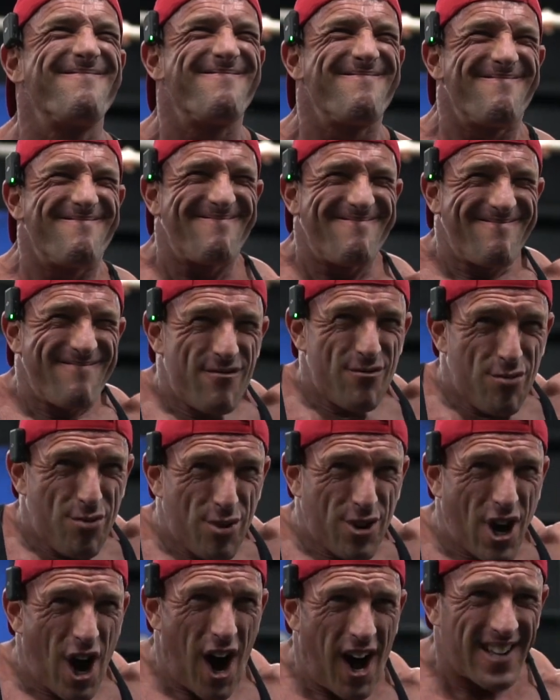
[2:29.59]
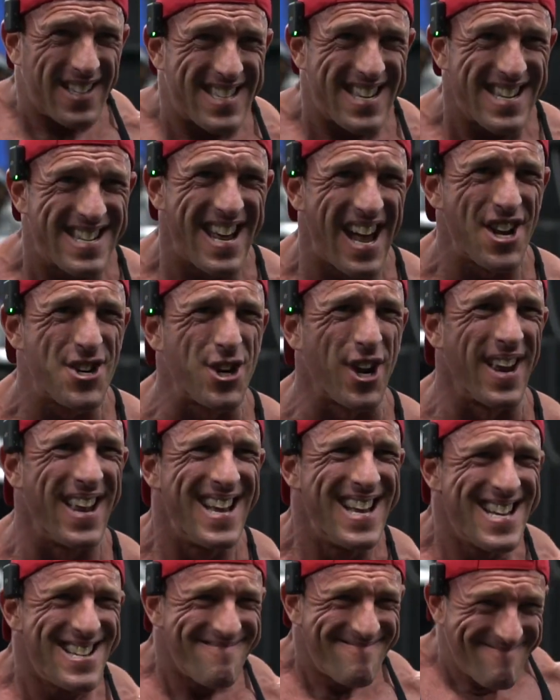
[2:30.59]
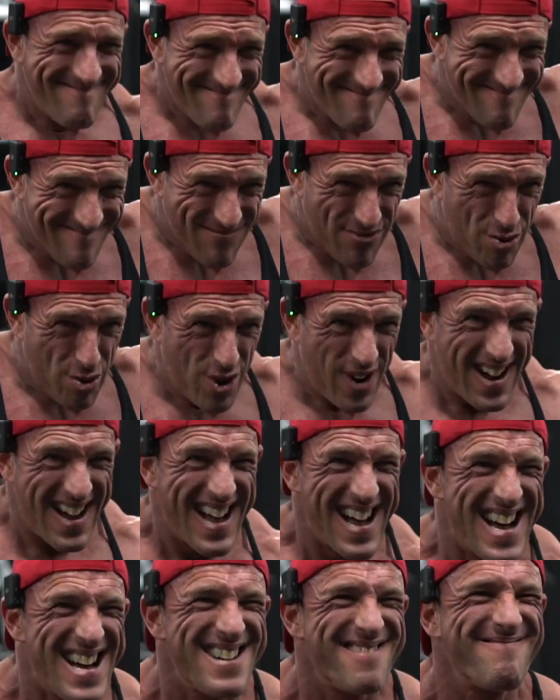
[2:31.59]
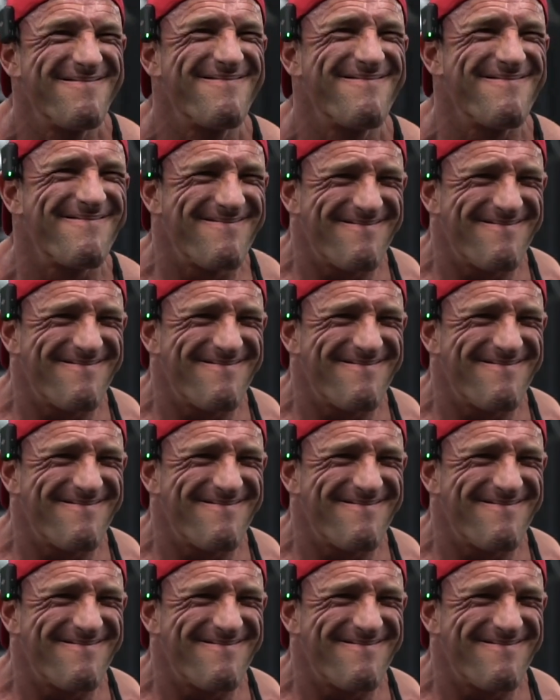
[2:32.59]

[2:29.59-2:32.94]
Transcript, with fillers: Um, again, guys, I never do shoulder videos because